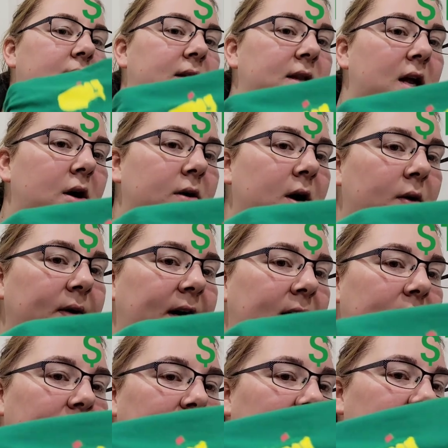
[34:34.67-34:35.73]
Logo
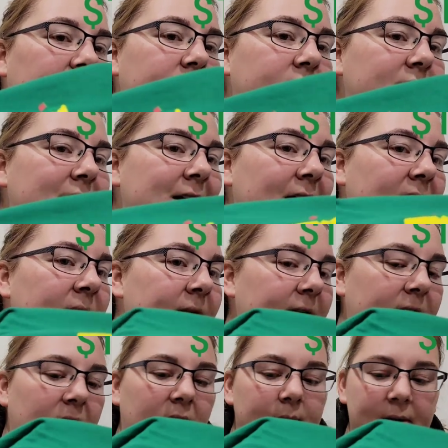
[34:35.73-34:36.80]
here again. And that
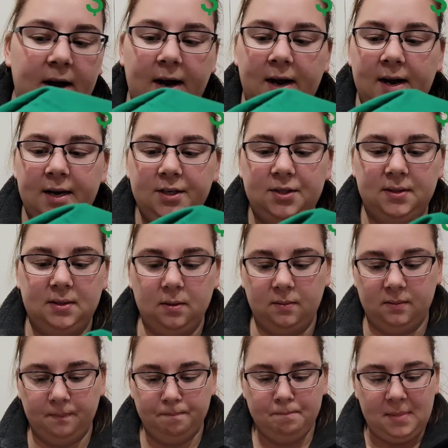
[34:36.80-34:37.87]
caught my eye. It's just a
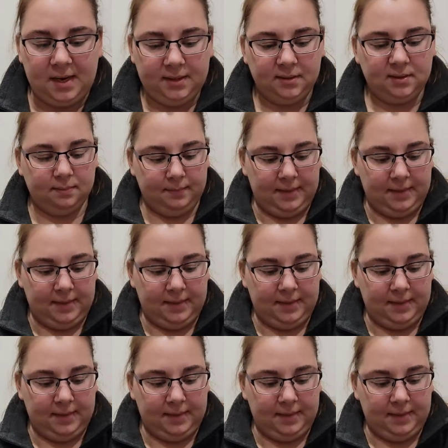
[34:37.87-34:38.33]
men's